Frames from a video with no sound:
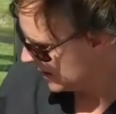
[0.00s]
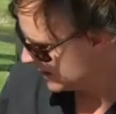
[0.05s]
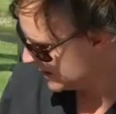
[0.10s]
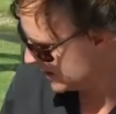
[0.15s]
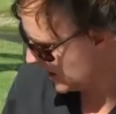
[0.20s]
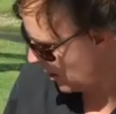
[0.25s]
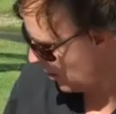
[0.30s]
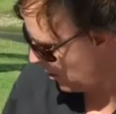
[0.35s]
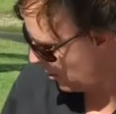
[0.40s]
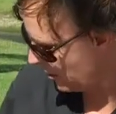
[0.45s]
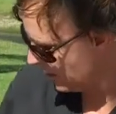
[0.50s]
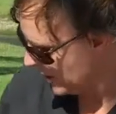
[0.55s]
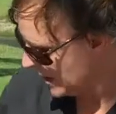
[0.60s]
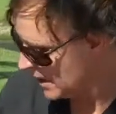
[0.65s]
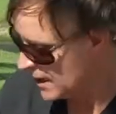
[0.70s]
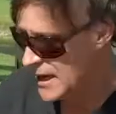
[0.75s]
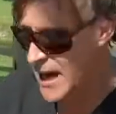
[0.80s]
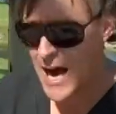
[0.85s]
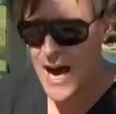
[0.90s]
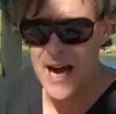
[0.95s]
So
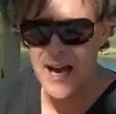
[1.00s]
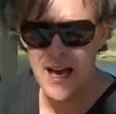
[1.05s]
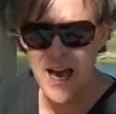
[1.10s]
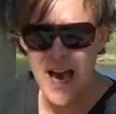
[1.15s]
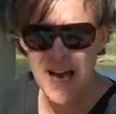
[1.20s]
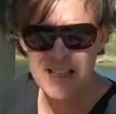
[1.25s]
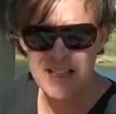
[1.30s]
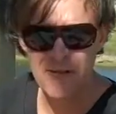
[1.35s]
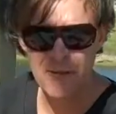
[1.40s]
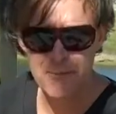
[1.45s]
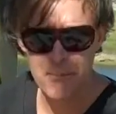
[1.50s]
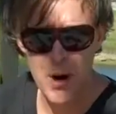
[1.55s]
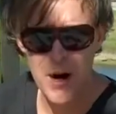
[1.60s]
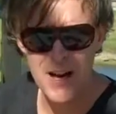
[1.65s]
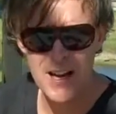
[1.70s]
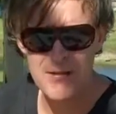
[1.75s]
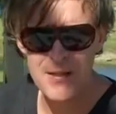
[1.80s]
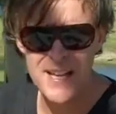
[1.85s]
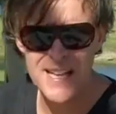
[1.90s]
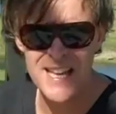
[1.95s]
as
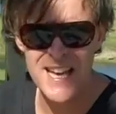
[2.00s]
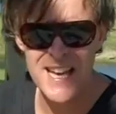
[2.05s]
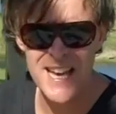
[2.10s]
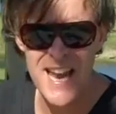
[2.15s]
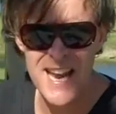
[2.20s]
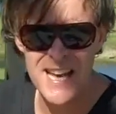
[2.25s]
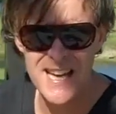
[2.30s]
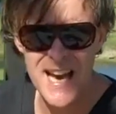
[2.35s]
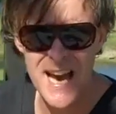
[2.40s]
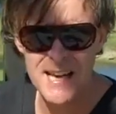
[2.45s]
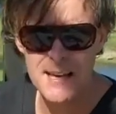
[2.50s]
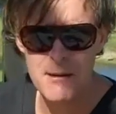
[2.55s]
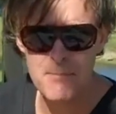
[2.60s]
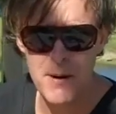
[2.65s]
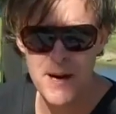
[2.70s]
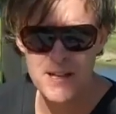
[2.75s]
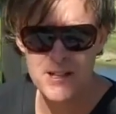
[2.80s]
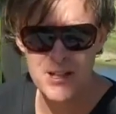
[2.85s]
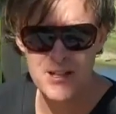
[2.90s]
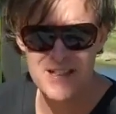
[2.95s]
part of the kinetic
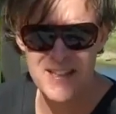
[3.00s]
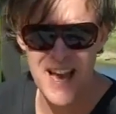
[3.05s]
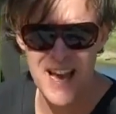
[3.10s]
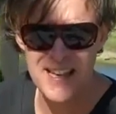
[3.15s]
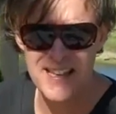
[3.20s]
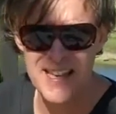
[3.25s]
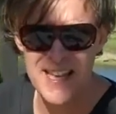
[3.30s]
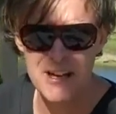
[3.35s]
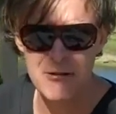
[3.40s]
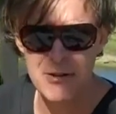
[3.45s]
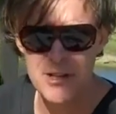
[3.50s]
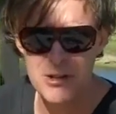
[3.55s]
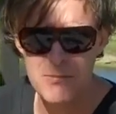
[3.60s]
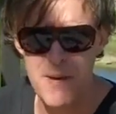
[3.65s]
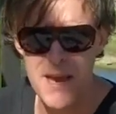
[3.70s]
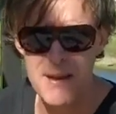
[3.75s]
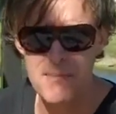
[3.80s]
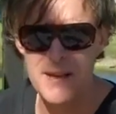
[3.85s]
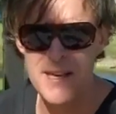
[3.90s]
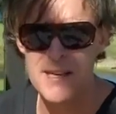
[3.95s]
acupuncture technique, which
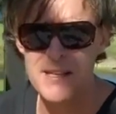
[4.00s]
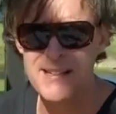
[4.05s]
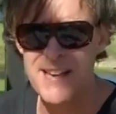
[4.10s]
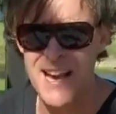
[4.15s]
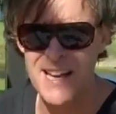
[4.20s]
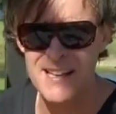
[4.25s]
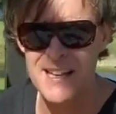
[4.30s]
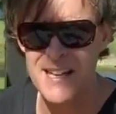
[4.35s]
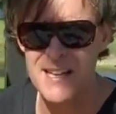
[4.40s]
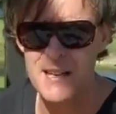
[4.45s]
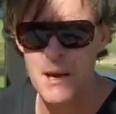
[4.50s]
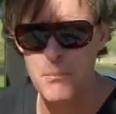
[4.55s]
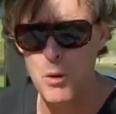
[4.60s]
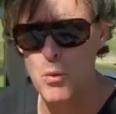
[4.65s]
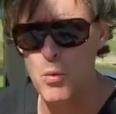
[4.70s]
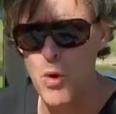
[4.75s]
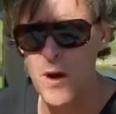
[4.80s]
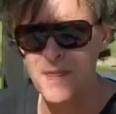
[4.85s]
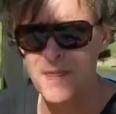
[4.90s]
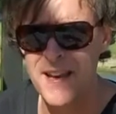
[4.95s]
may be technique
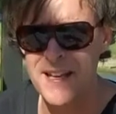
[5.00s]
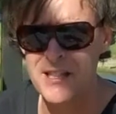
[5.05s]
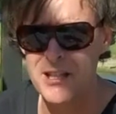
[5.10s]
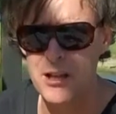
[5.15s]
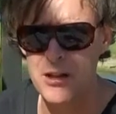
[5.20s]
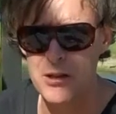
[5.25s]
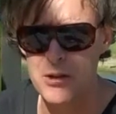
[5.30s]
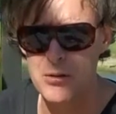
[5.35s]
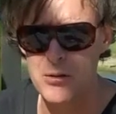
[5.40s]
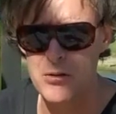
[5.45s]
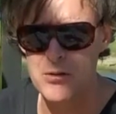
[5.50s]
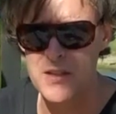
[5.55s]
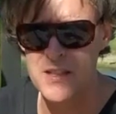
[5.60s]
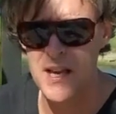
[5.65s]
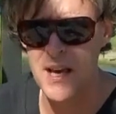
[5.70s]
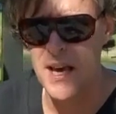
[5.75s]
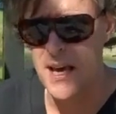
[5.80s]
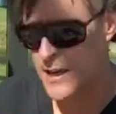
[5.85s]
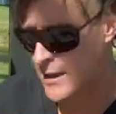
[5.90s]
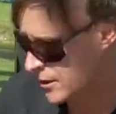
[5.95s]
number one that you use,